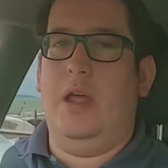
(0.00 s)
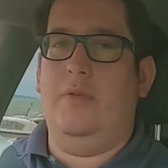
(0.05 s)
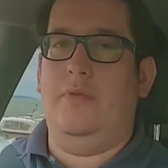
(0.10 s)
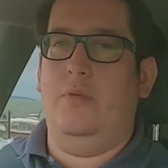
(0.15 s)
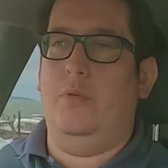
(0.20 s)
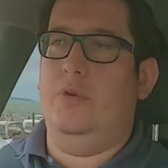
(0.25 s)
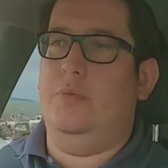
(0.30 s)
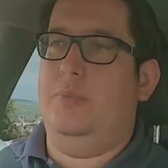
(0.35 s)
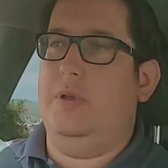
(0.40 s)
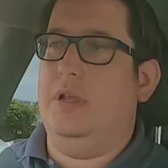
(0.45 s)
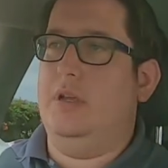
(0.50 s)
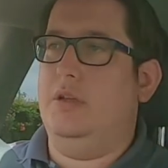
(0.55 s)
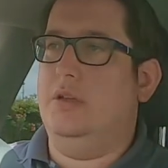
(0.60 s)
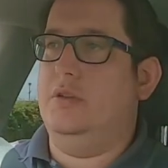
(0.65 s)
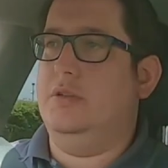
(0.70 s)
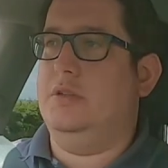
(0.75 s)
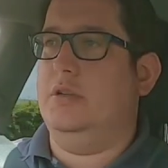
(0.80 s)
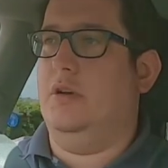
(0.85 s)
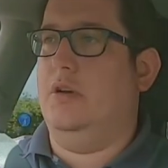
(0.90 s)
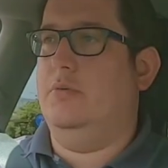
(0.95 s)
ever would be a
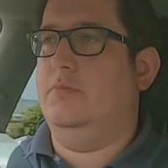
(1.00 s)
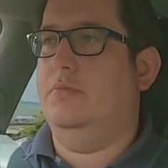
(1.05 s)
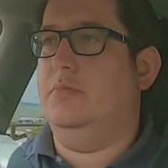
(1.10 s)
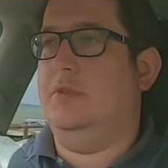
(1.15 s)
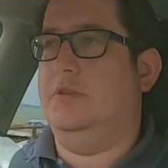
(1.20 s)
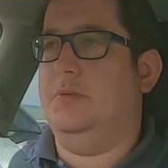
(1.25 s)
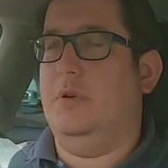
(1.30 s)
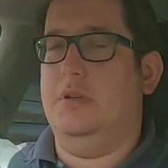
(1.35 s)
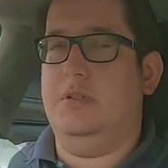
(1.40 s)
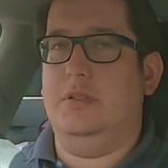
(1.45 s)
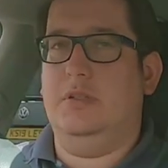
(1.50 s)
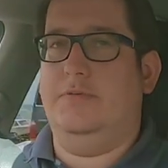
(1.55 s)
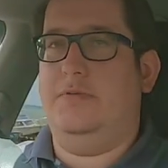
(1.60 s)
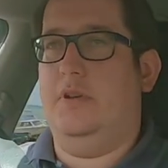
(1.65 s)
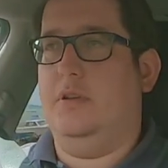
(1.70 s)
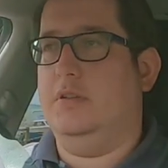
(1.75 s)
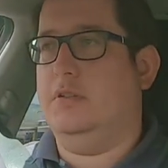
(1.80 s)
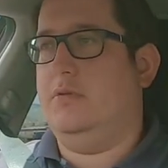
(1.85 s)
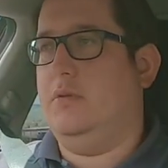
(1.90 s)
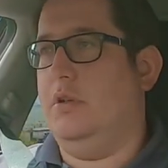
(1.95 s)
good time. I suppose is the
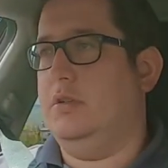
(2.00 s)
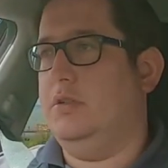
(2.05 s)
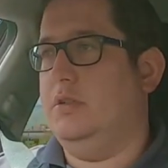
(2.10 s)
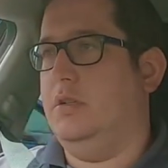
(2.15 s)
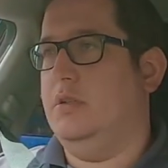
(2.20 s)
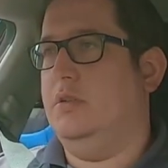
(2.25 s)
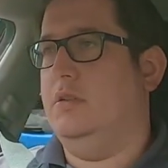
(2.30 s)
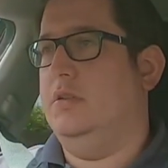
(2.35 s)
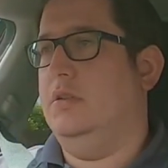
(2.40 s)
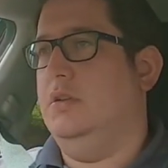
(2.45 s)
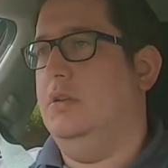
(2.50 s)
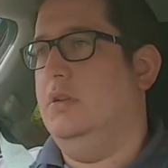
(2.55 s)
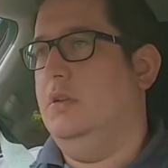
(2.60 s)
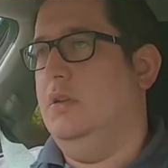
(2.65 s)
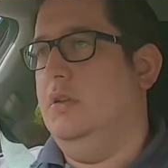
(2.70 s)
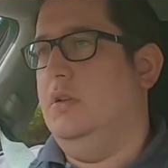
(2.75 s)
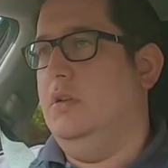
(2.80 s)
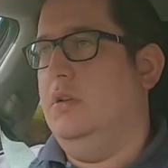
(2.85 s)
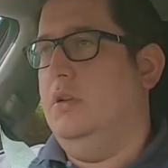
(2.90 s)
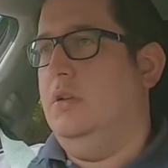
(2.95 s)
first question.
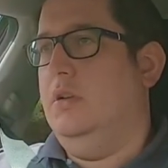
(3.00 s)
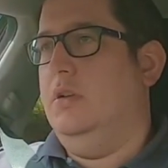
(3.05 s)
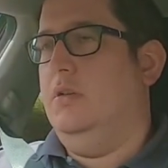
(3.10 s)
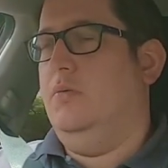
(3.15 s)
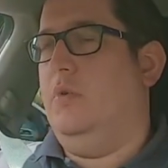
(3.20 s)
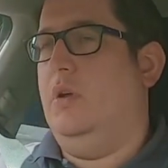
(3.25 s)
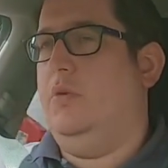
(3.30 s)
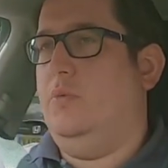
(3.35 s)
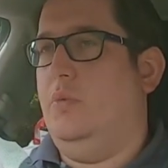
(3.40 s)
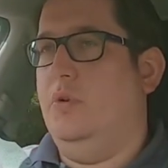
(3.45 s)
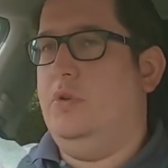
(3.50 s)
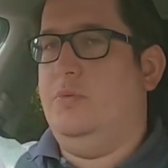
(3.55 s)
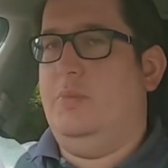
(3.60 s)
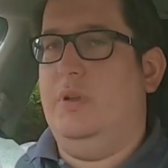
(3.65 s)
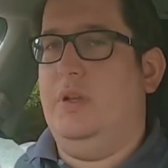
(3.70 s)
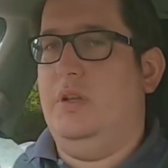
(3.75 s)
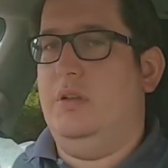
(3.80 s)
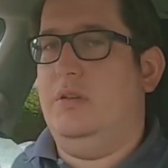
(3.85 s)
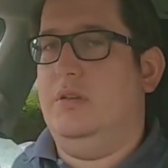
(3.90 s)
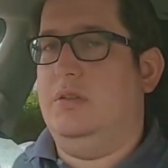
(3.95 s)
When would
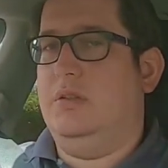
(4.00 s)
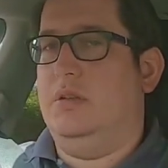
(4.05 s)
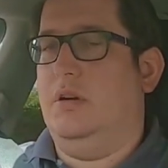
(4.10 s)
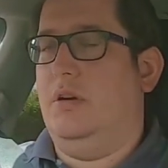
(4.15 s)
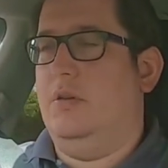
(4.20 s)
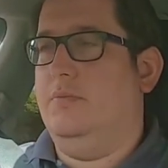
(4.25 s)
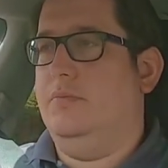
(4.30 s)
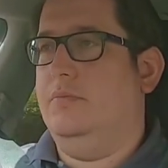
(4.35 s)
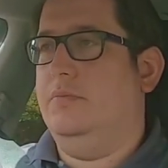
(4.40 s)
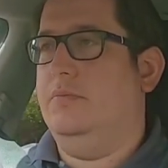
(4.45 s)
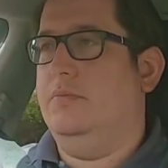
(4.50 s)
be a good time?